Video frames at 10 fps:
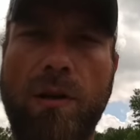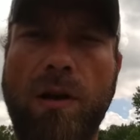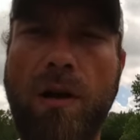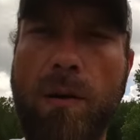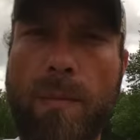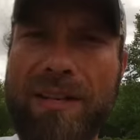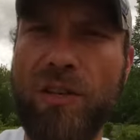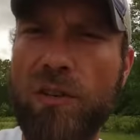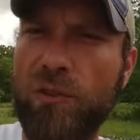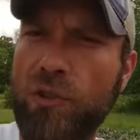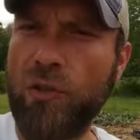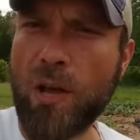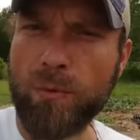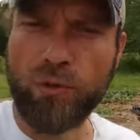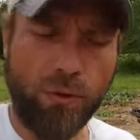Um, I took a sh
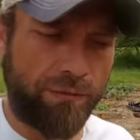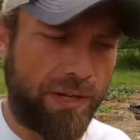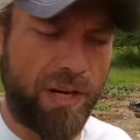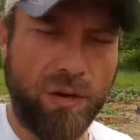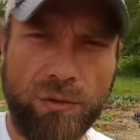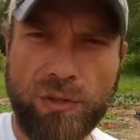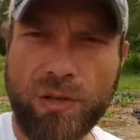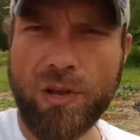couple short videos